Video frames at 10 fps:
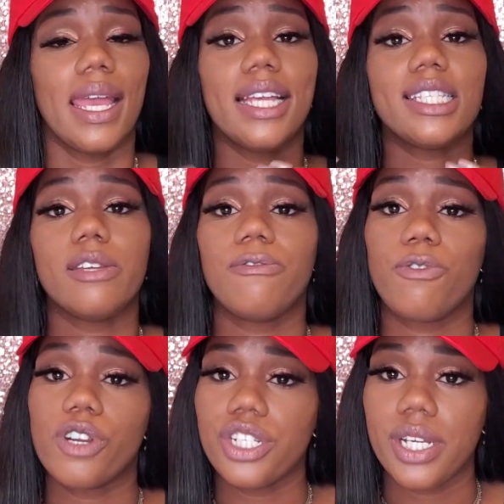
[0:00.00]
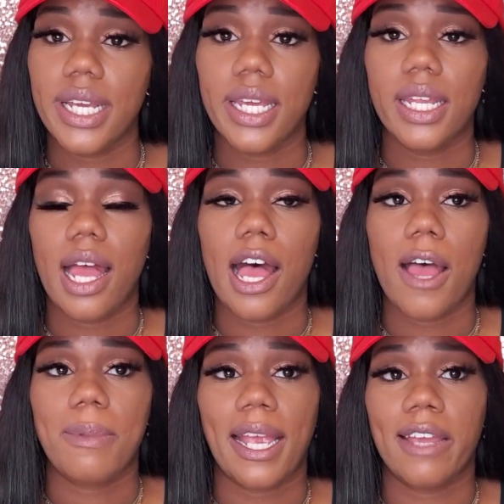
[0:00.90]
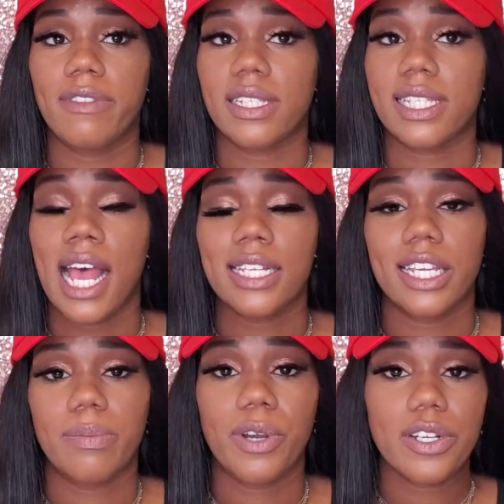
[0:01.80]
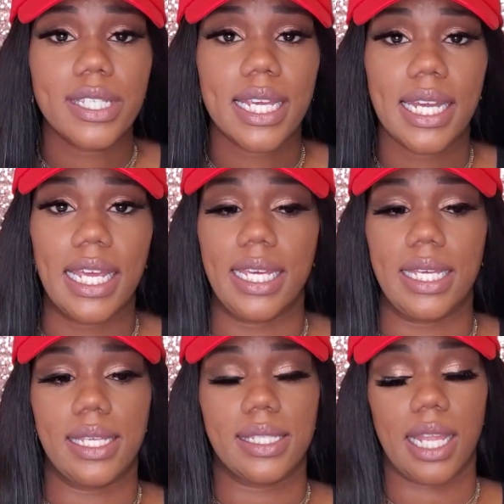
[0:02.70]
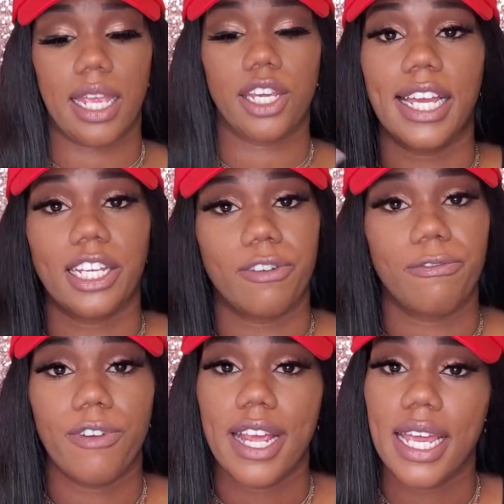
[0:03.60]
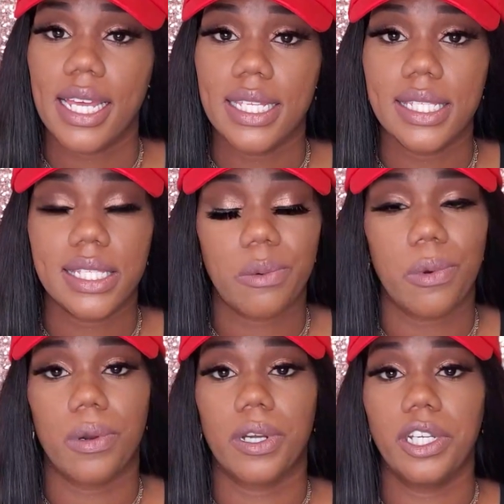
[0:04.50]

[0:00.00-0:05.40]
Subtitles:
It's unfortunate, like if the toxic person is like your friends or,